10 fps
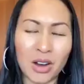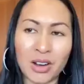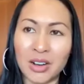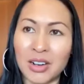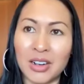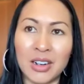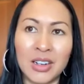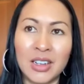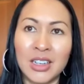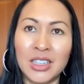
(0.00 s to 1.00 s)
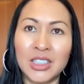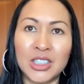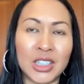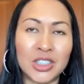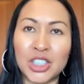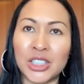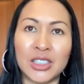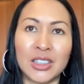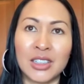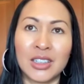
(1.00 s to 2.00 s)
are
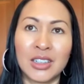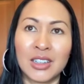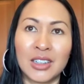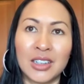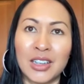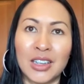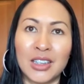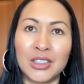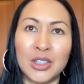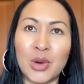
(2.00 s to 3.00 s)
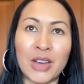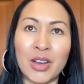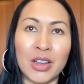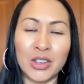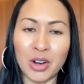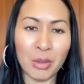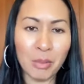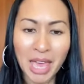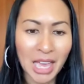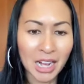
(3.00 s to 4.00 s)
such you're a
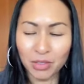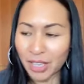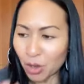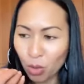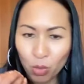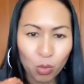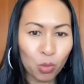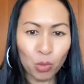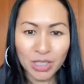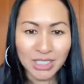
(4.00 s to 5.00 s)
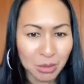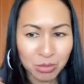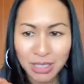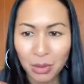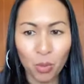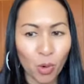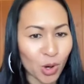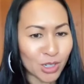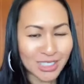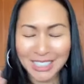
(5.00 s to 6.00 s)
man of like wisdoms and
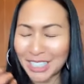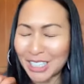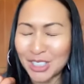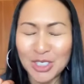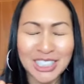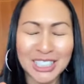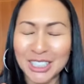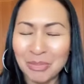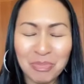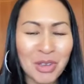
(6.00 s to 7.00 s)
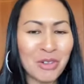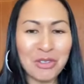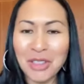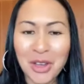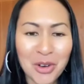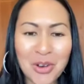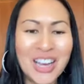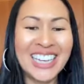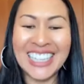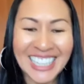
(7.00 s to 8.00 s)
words and you just flow
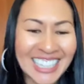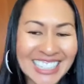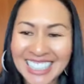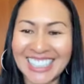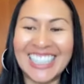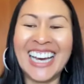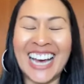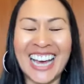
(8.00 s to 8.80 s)
easily.